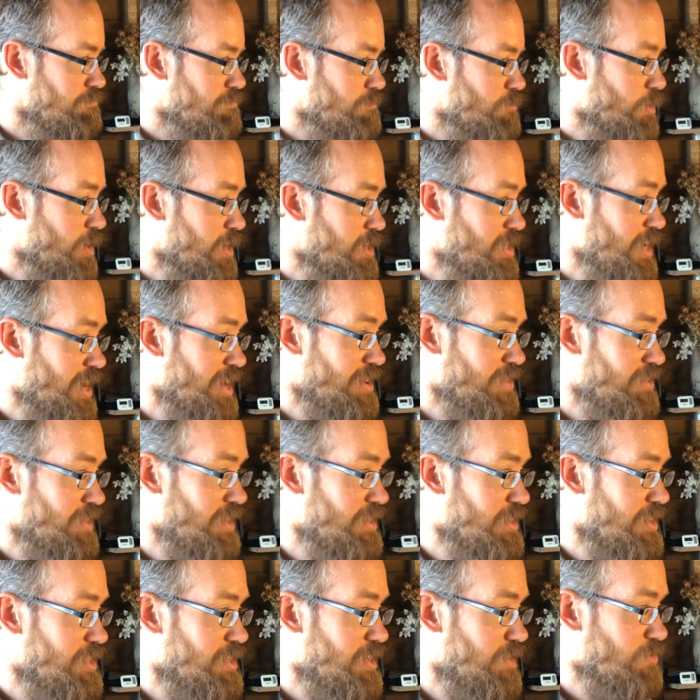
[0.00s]
we're excited that
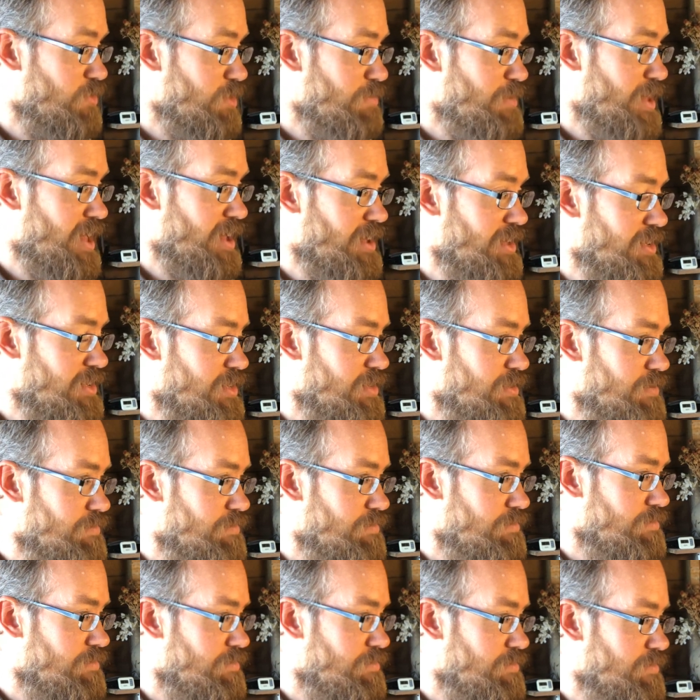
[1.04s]
the stuff we make is
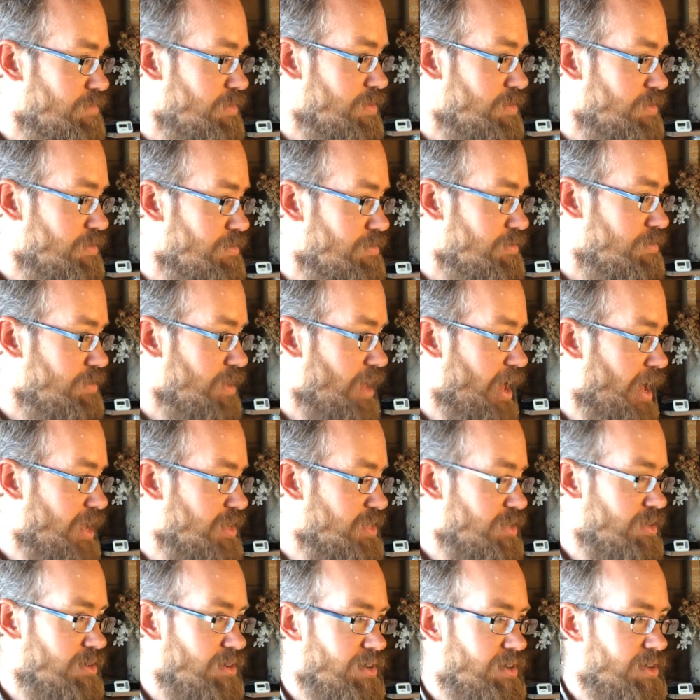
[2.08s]

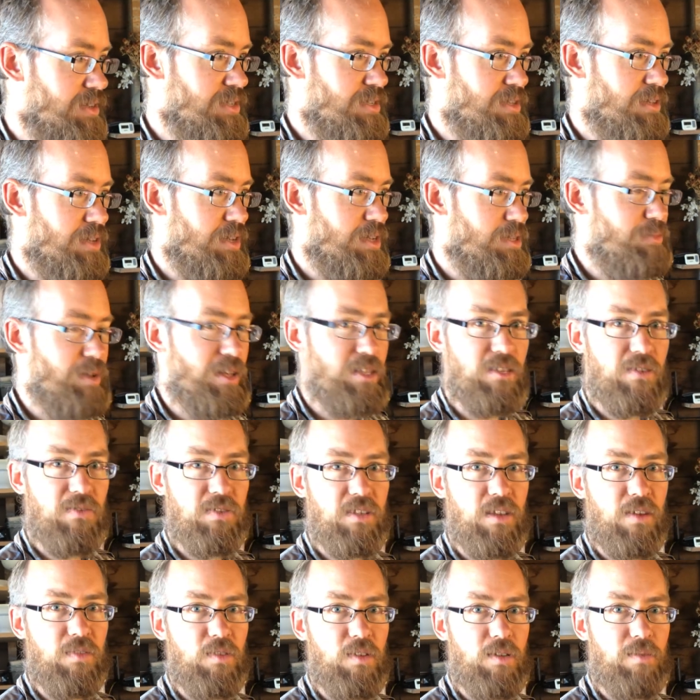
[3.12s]
as good as the expensive
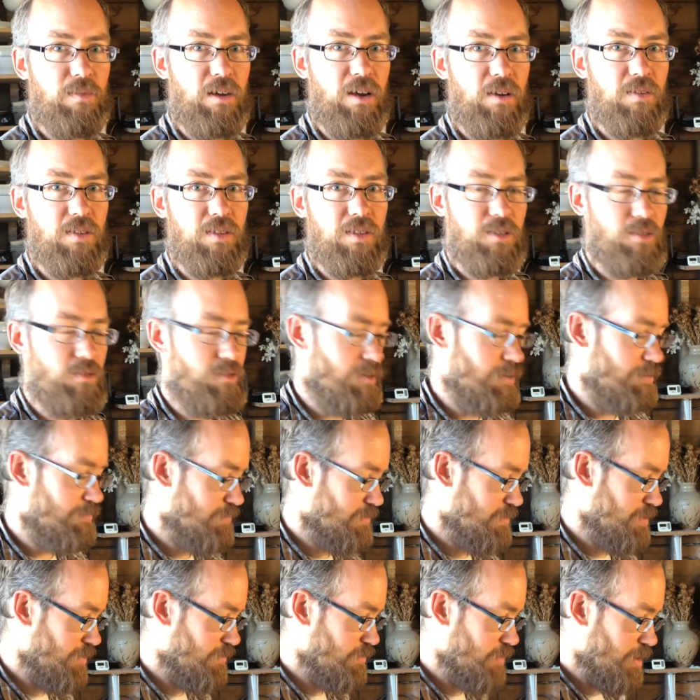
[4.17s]
stuff that you buy at the store,
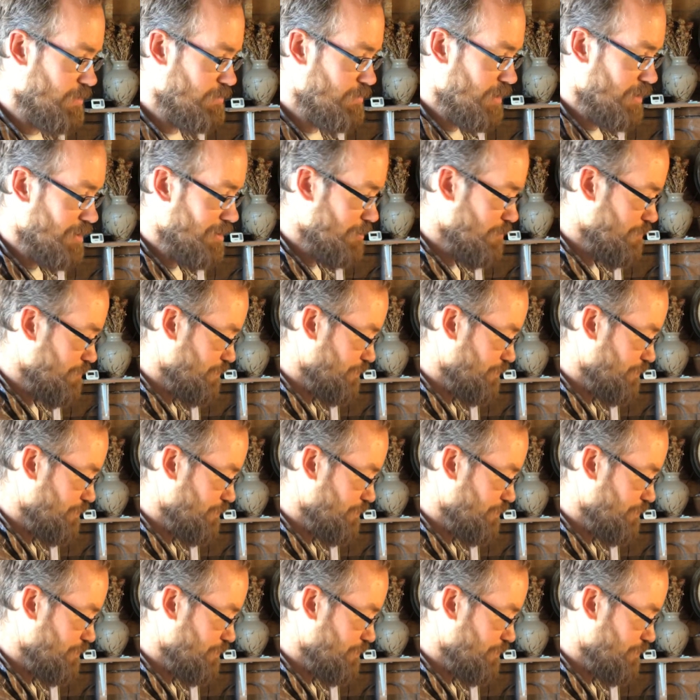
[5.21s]
if not better.